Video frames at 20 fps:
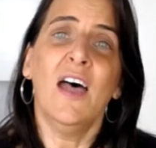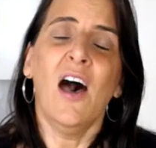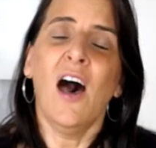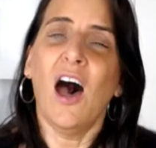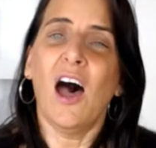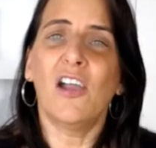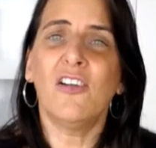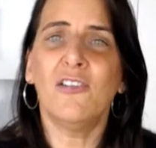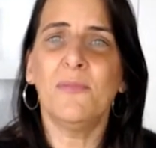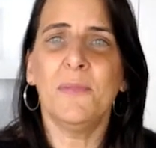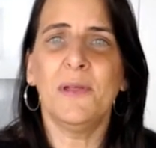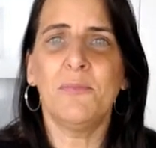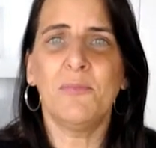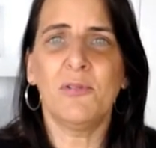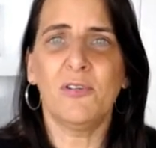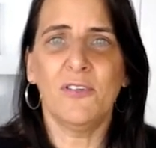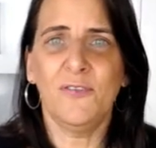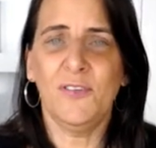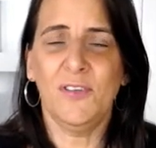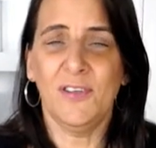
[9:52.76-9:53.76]
I
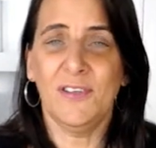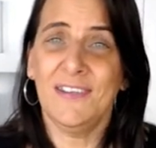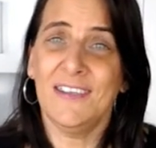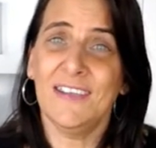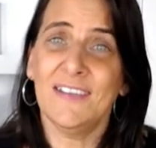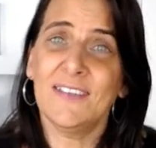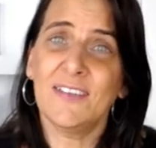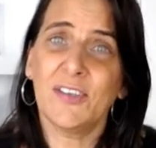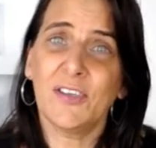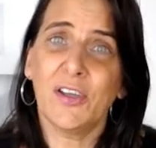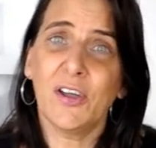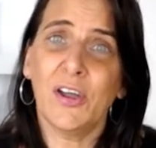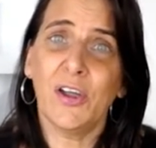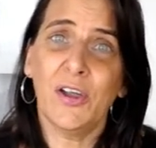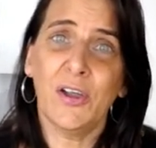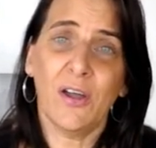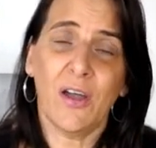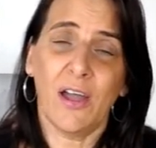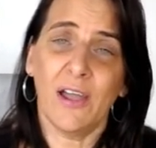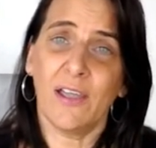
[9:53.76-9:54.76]
remember a few years
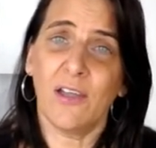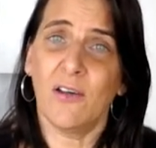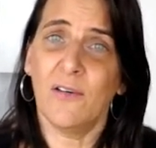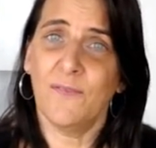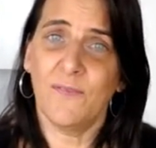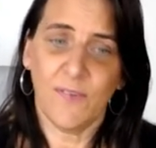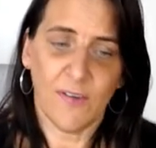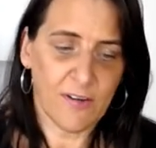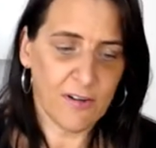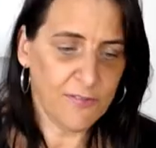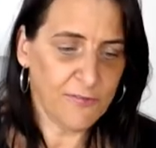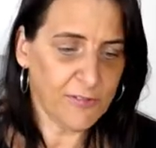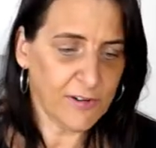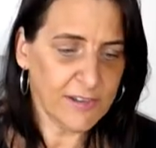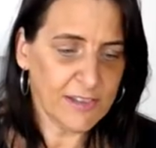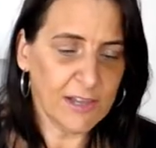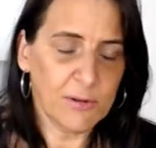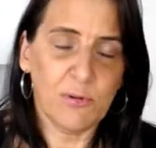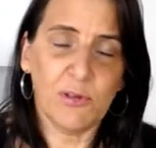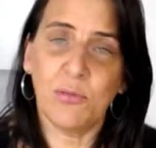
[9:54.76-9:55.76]
ago, I got very
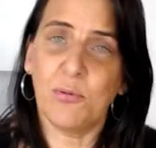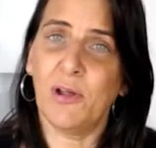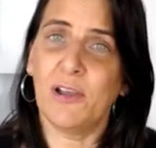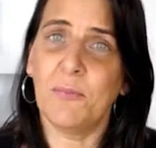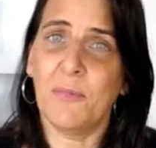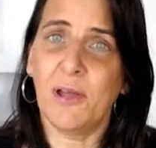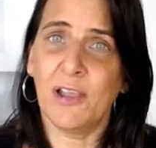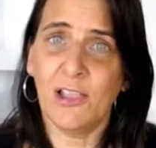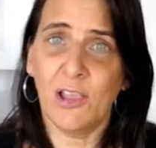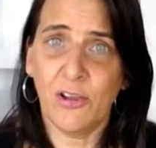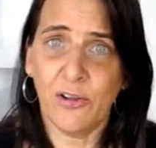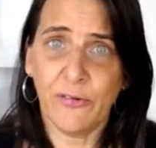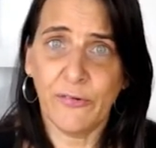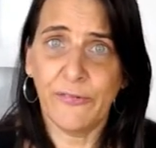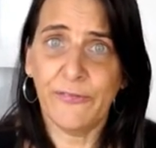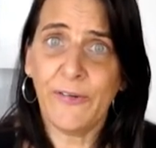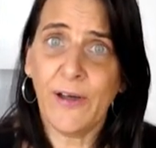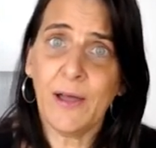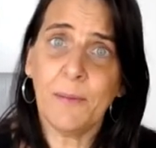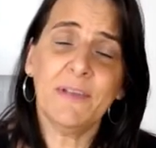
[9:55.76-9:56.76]
friendly with one of my local
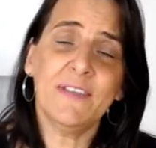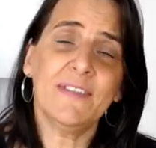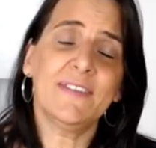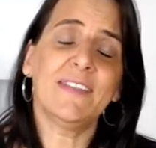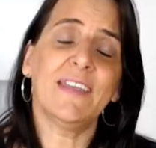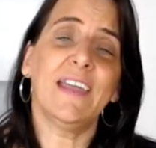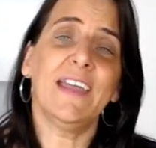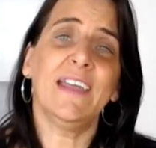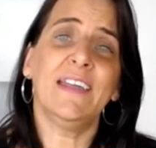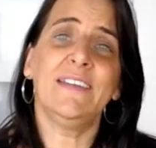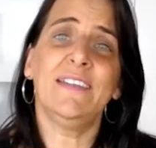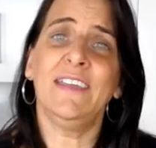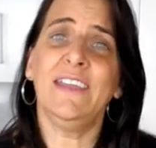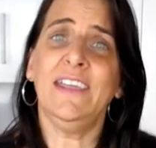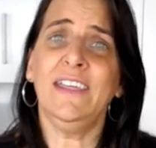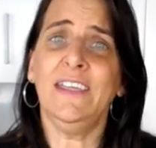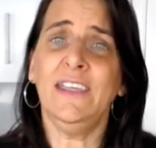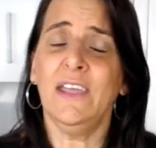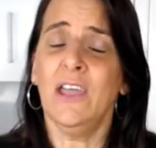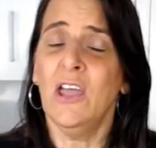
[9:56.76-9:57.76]
farmers, and
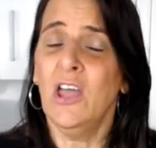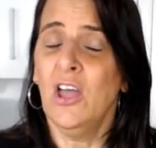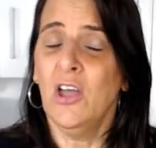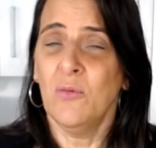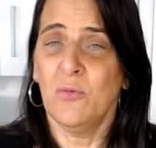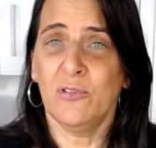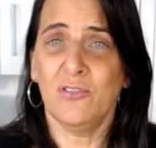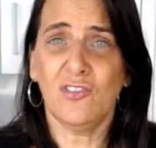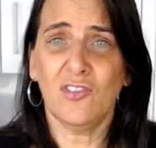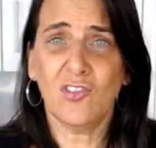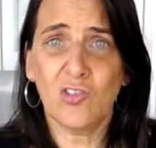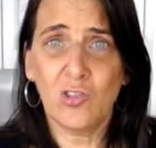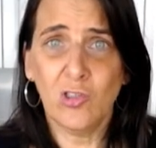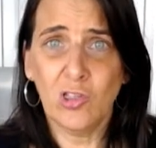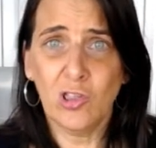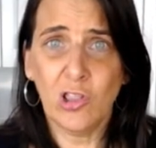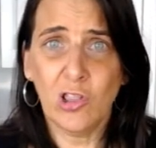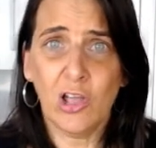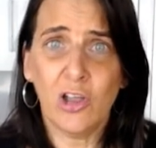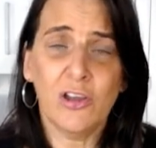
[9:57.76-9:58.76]
he would just
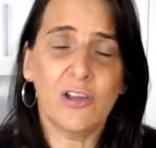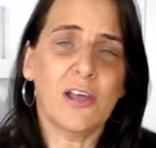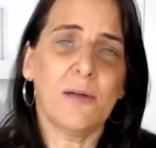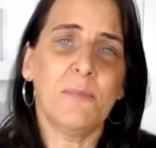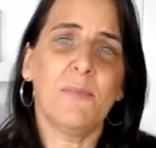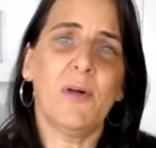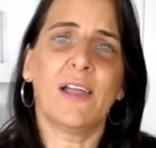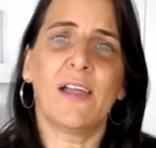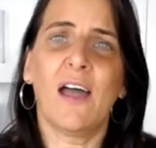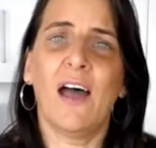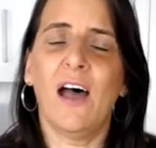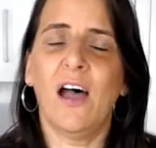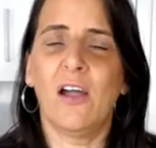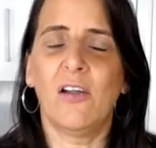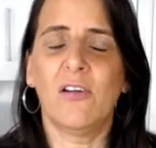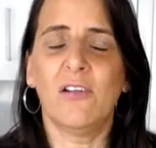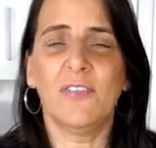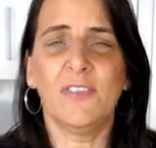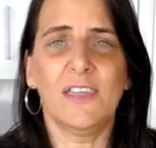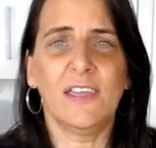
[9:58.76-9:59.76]
load up my
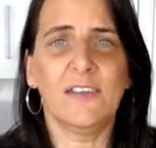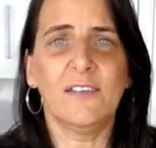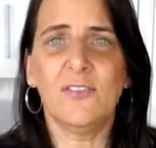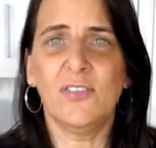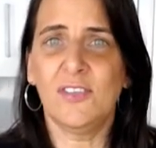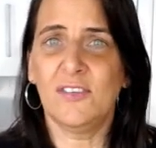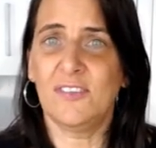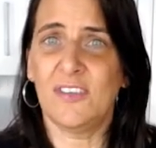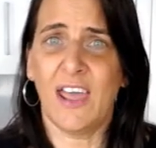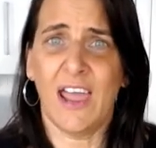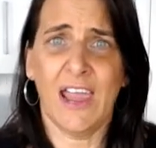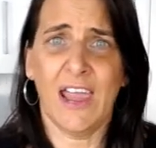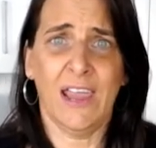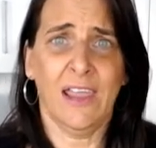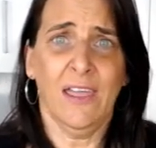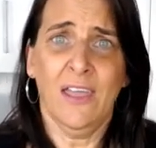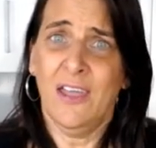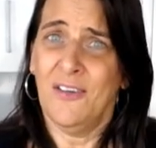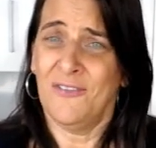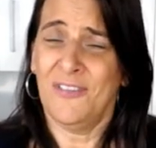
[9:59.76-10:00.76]
car at the end of the
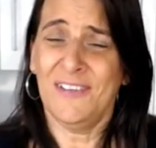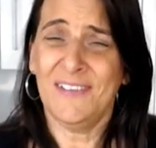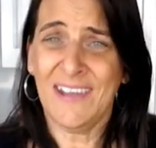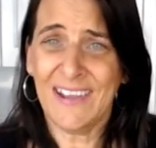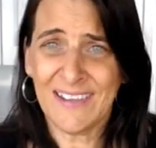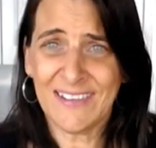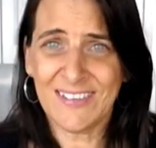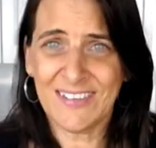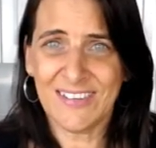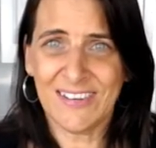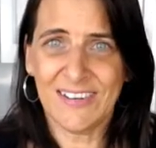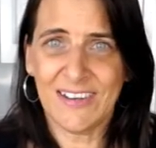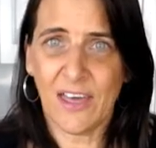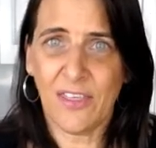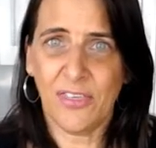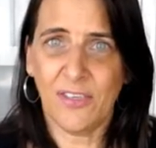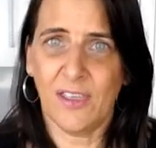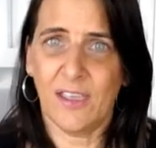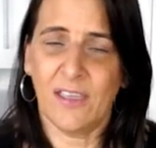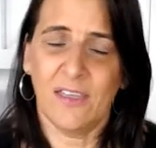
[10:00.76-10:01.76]
day for next to
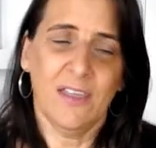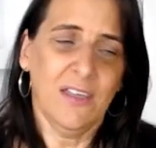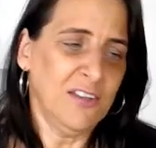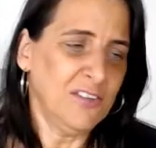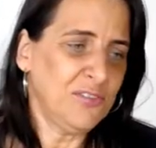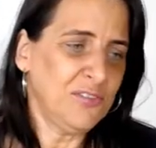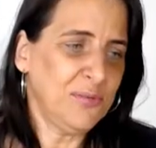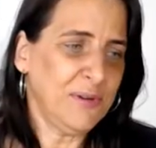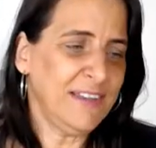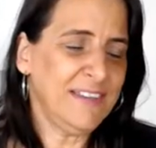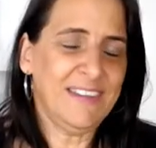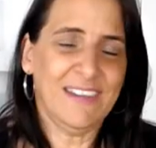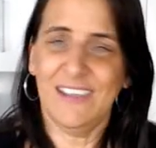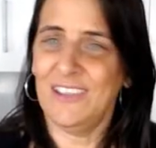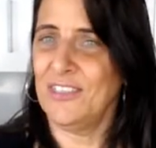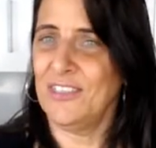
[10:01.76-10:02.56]
nothing, $20,